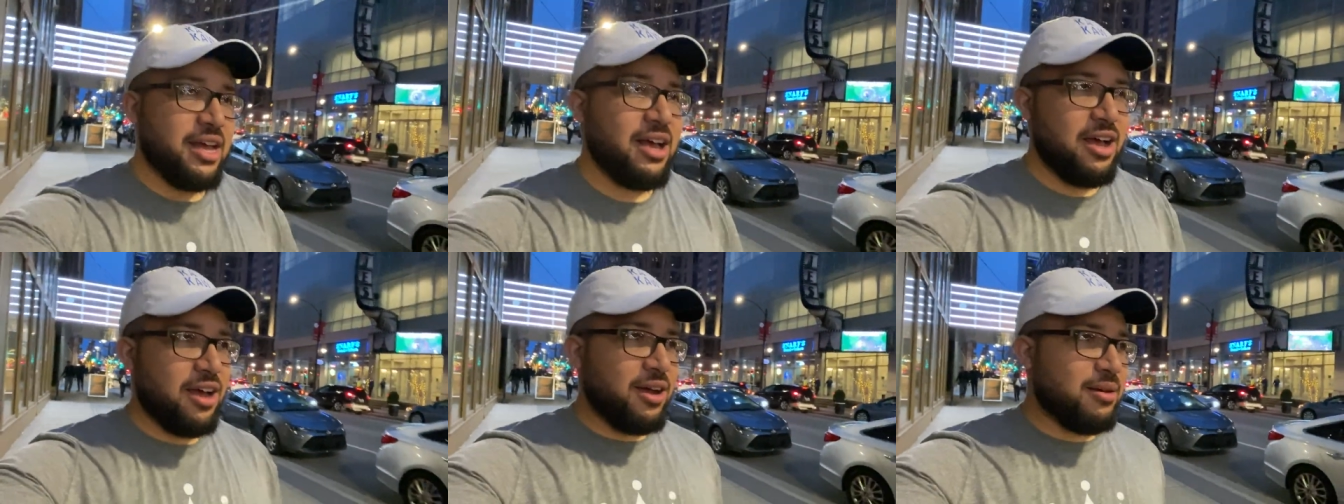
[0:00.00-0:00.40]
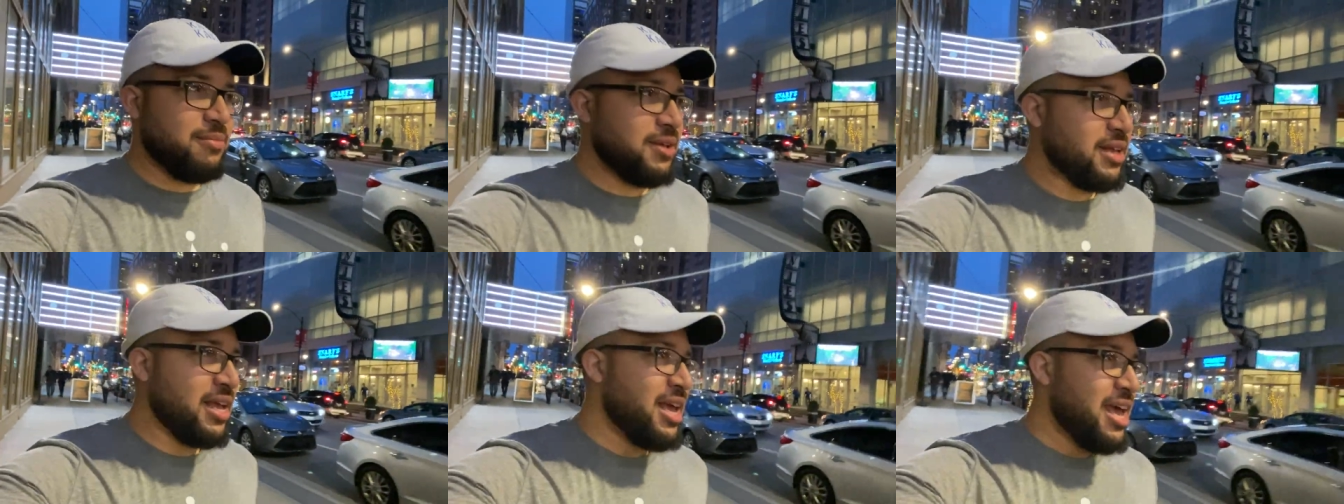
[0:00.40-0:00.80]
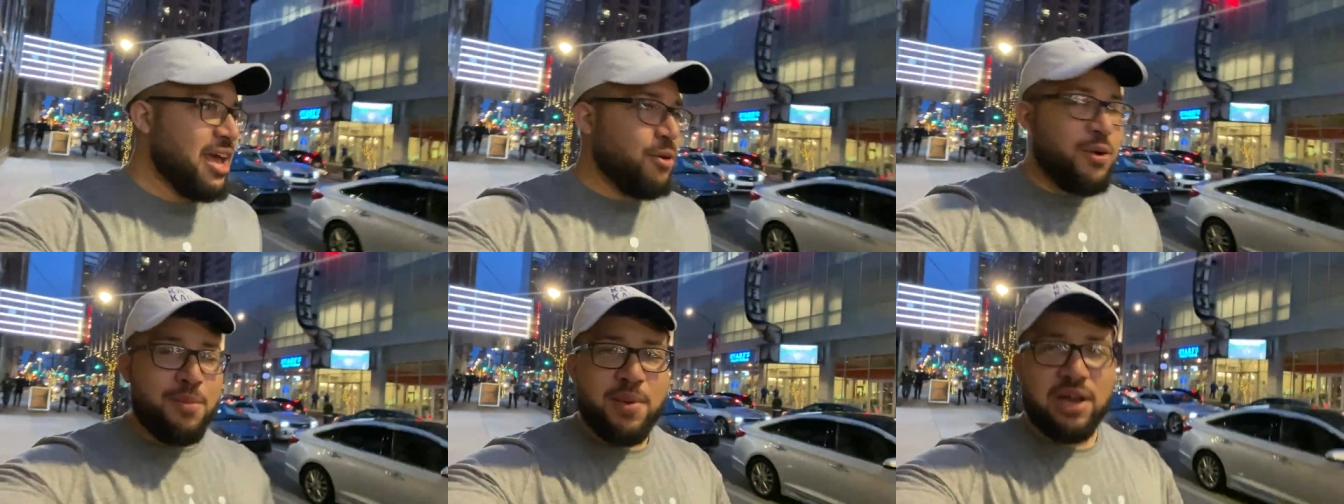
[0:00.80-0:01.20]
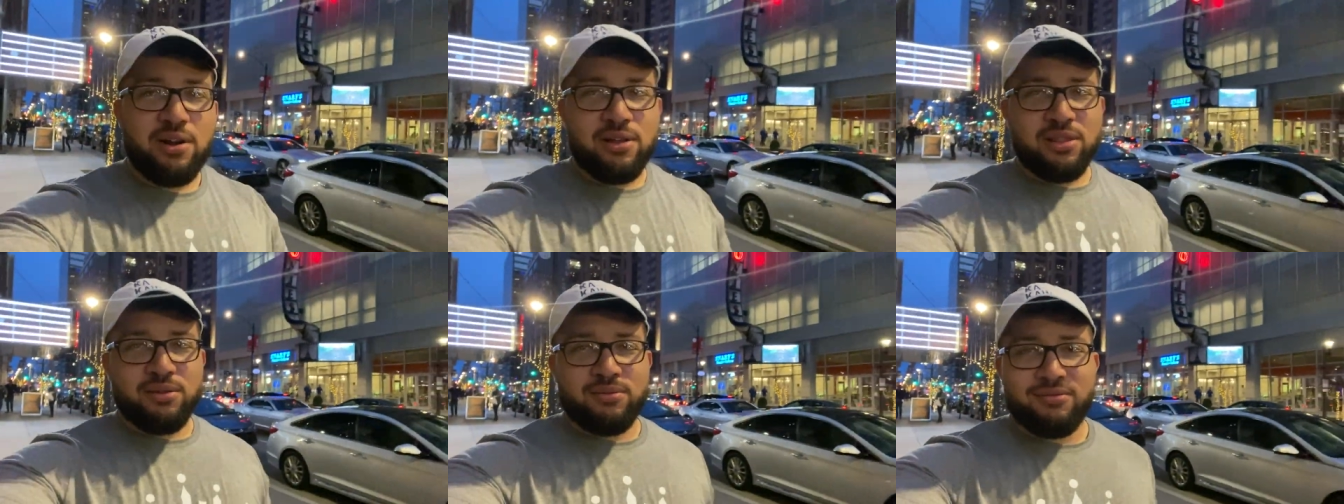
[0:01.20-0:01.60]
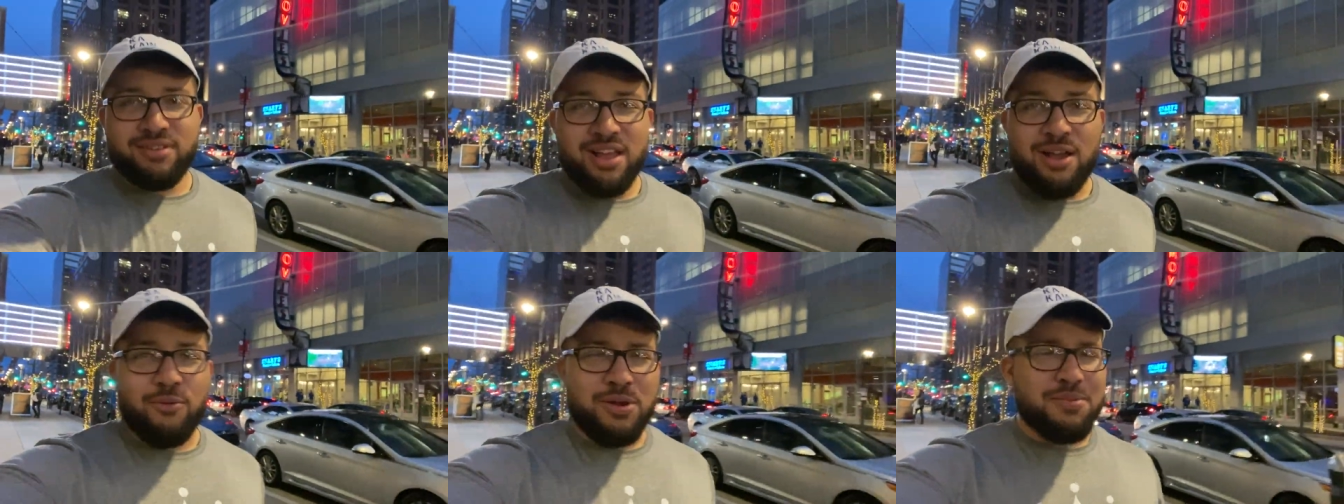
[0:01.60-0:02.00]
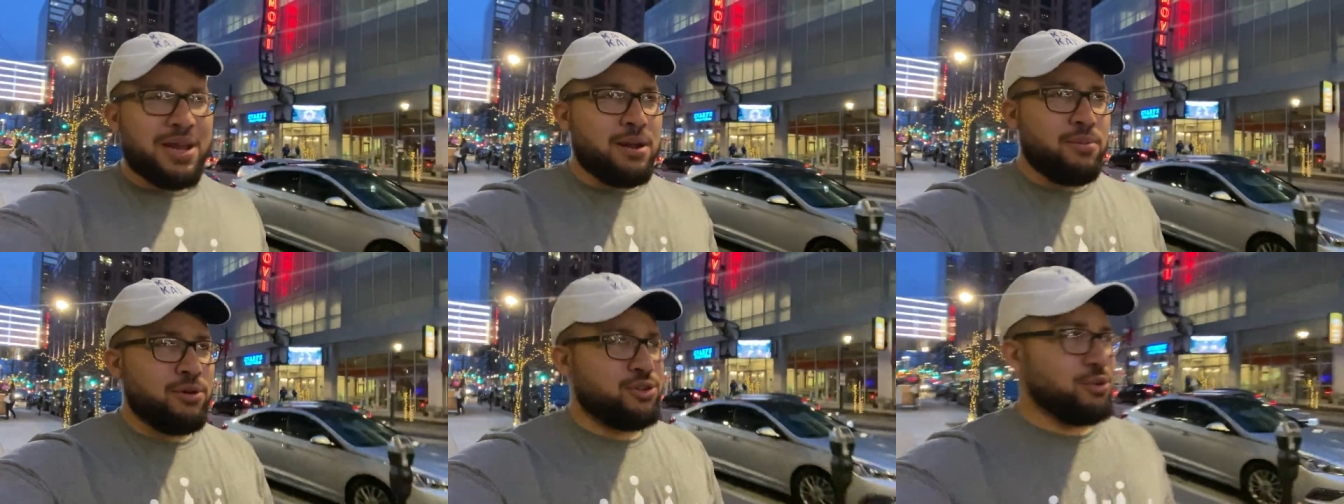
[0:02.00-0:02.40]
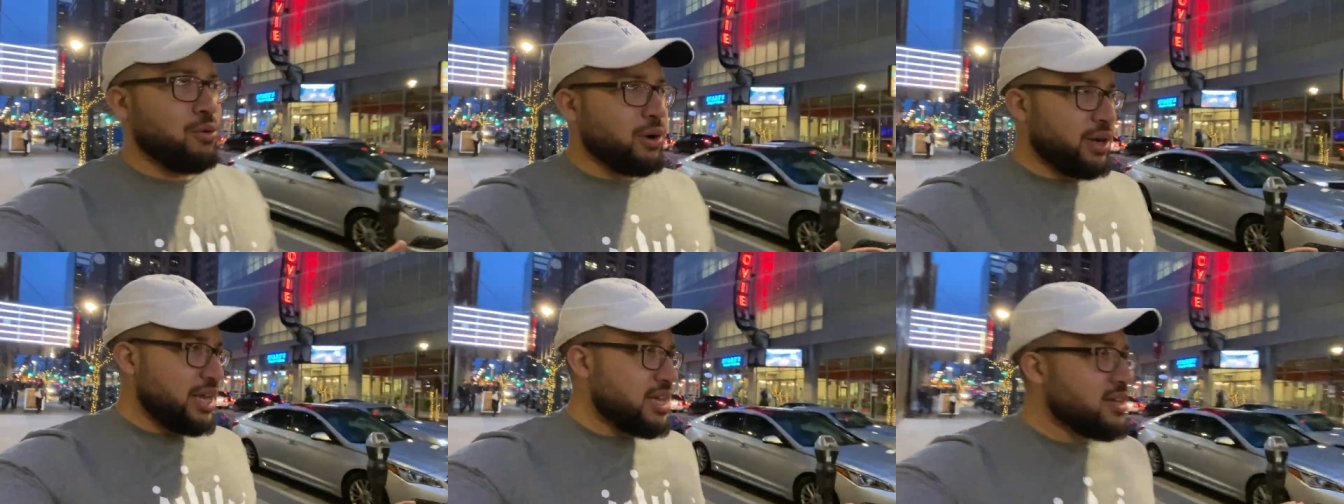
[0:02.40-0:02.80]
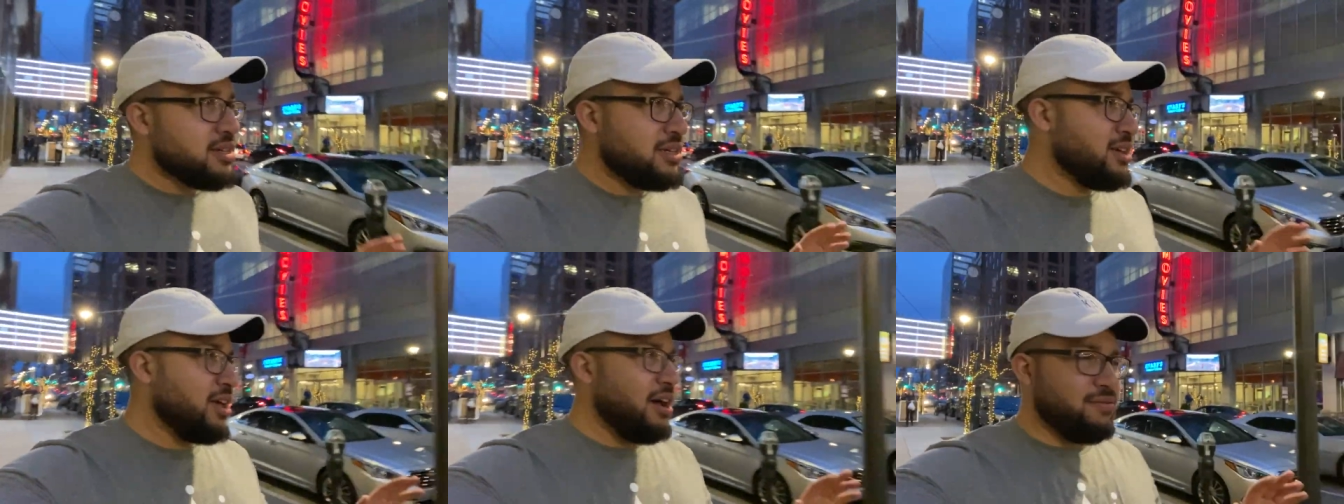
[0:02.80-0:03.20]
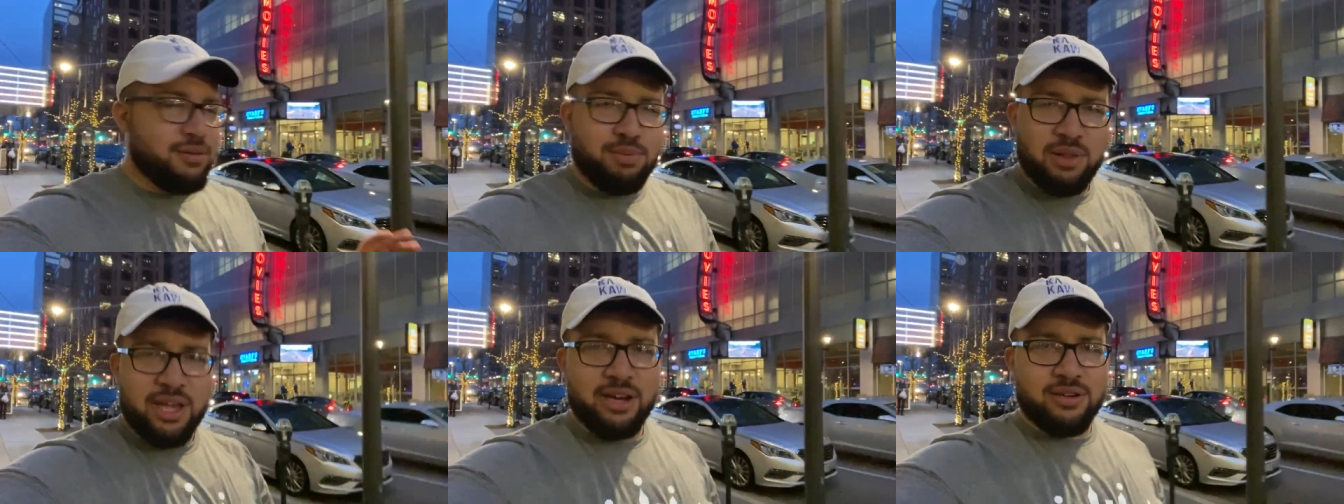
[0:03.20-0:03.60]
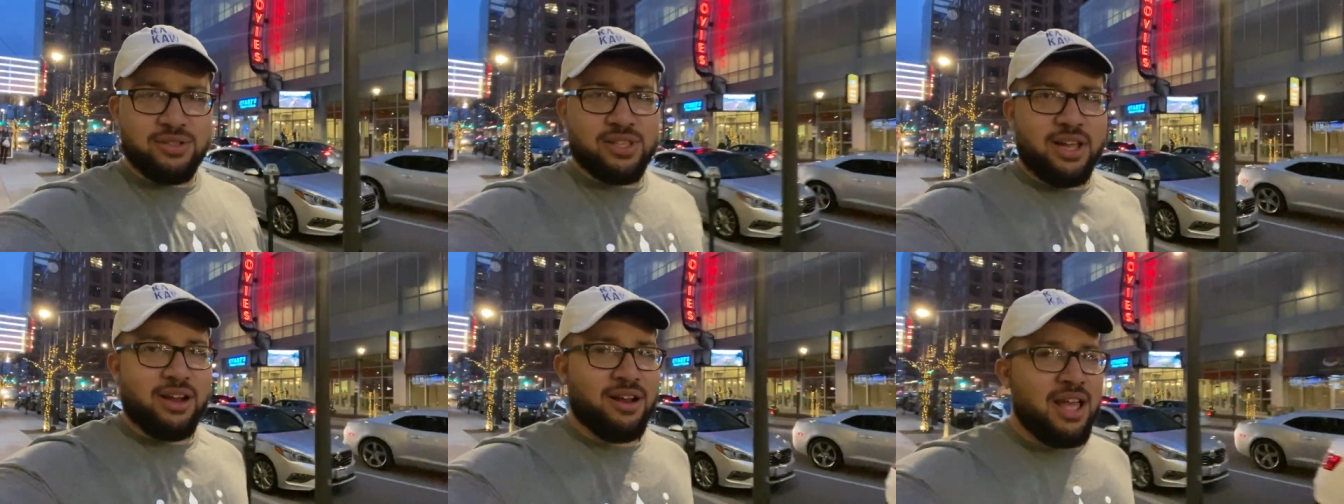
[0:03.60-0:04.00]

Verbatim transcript: Um, we met all the we met a majority of the players there.